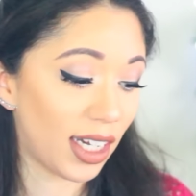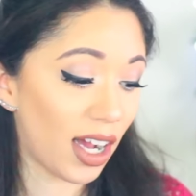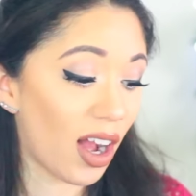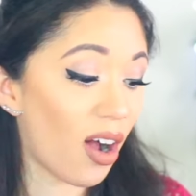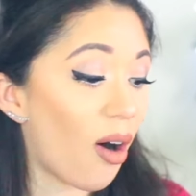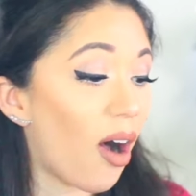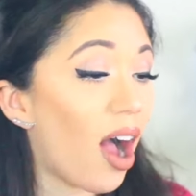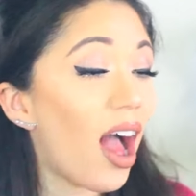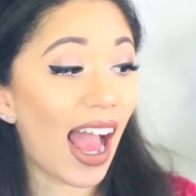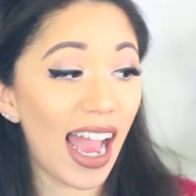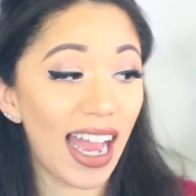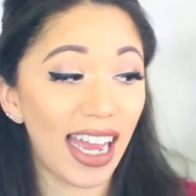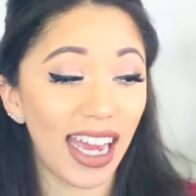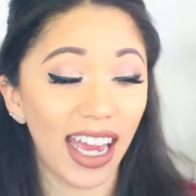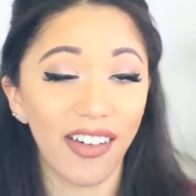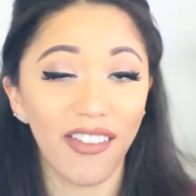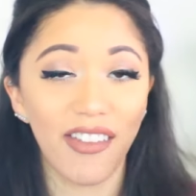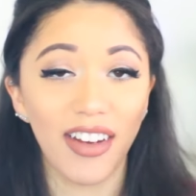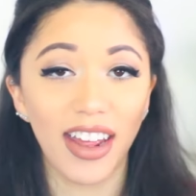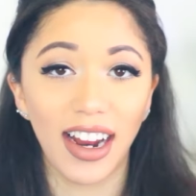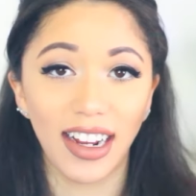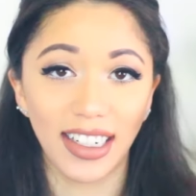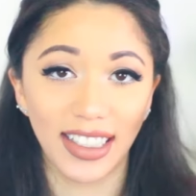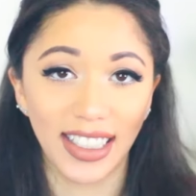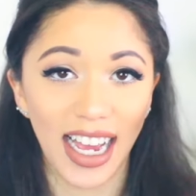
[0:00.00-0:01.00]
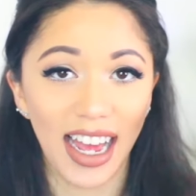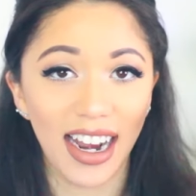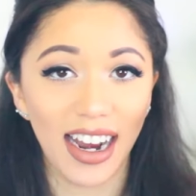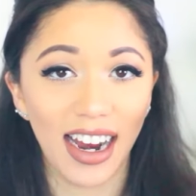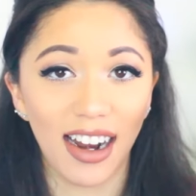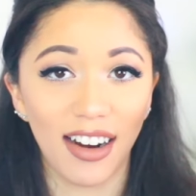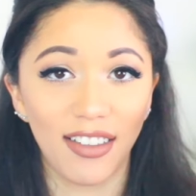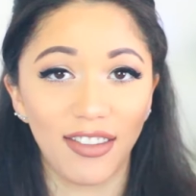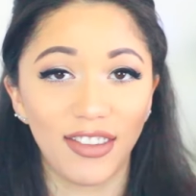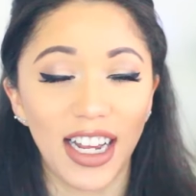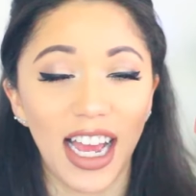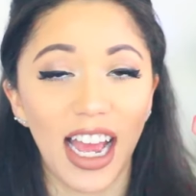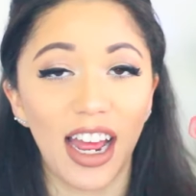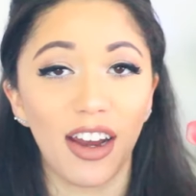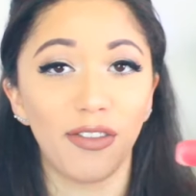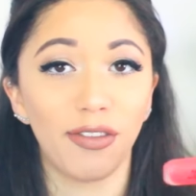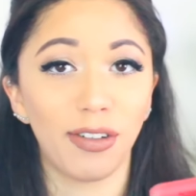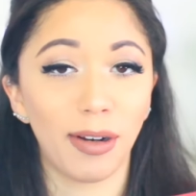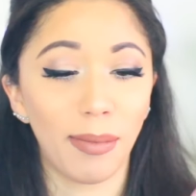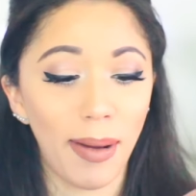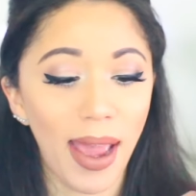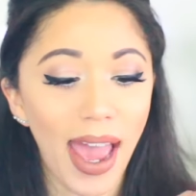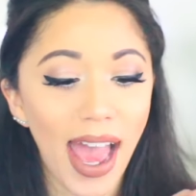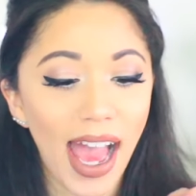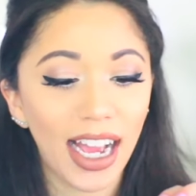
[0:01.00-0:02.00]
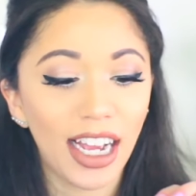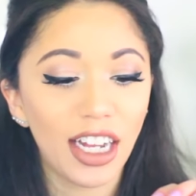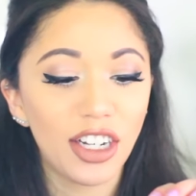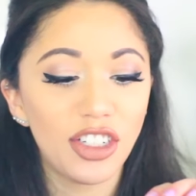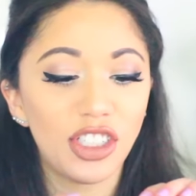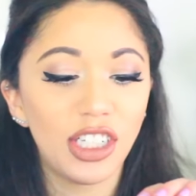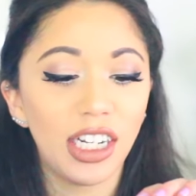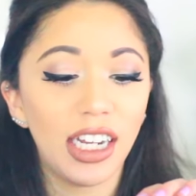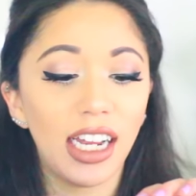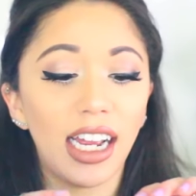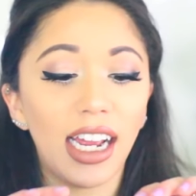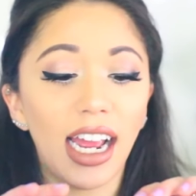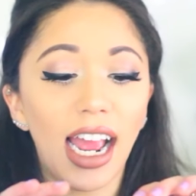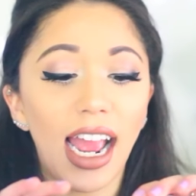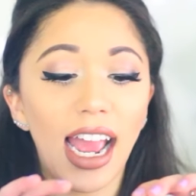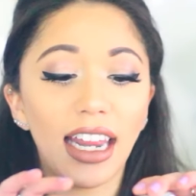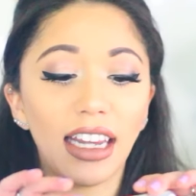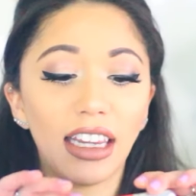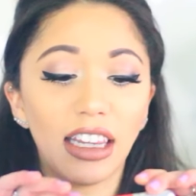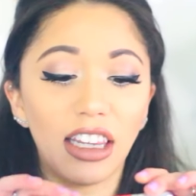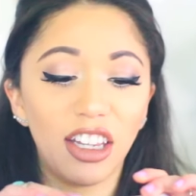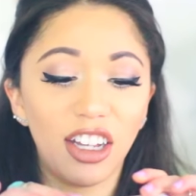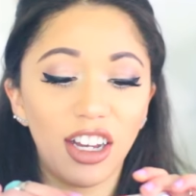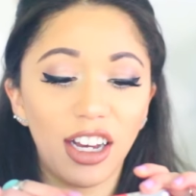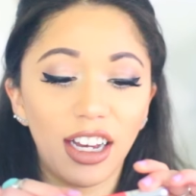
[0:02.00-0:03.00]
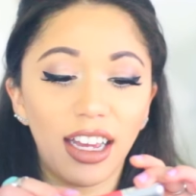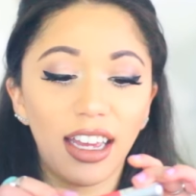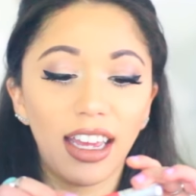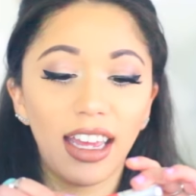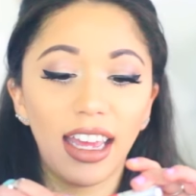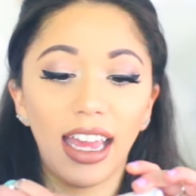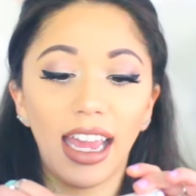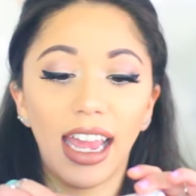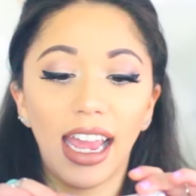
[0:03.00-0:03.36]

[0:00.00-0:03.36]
So I give it a 10 out of 10 for packaging and look,